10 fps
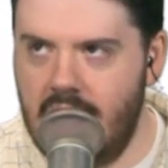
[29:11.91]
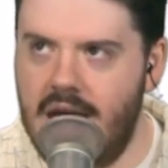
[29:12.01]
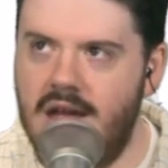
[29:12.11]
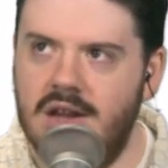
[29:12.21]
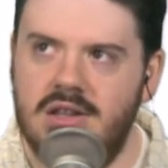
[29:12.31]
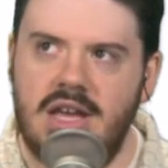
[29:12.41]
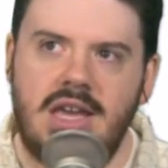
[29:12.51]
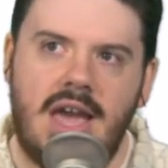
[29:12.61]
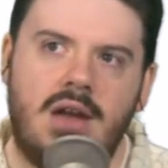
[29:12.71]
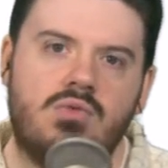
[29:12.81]
Hmm. And they
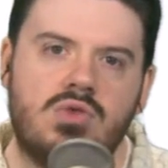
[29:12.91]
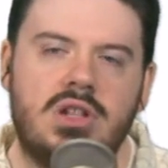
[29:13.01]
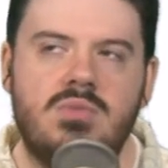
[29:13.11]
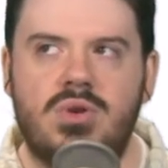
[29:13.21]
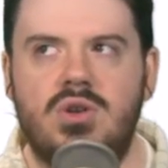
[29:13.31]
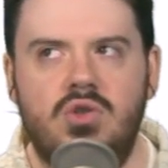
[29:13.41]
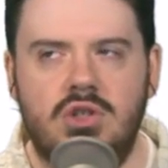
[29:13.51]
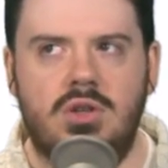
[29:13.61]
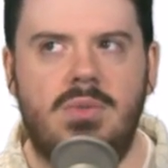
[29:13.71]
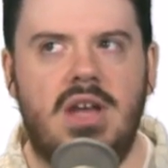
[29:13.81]
can't really produce
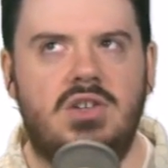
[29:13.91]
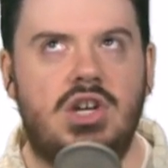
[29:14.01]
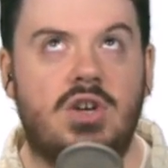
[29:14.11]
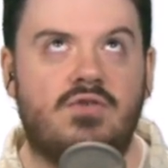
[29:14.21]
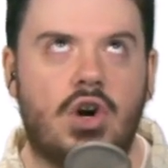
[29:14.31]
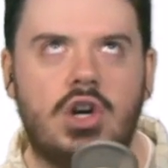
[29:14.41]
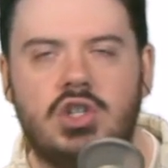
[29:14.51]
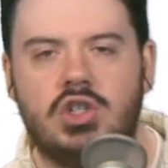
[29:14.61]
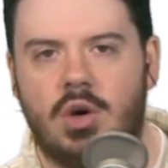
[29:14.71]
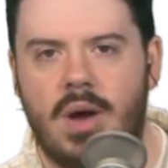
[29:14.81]
this amazing
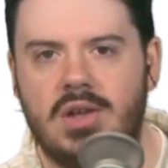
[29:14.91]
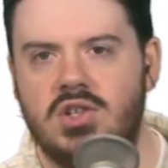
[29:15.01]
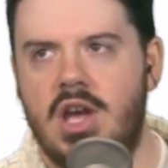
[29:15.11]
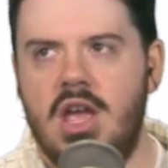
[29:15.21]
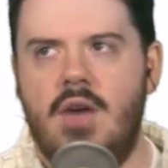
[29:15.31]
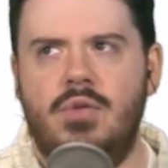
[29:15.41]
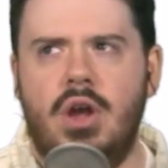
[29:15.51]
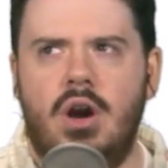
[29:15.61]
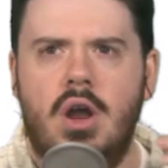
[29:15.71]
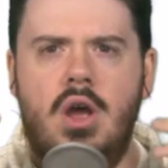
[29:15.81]
convergence O S if
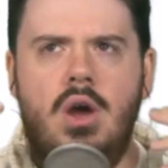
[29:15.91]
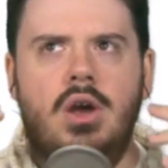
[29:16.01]
they're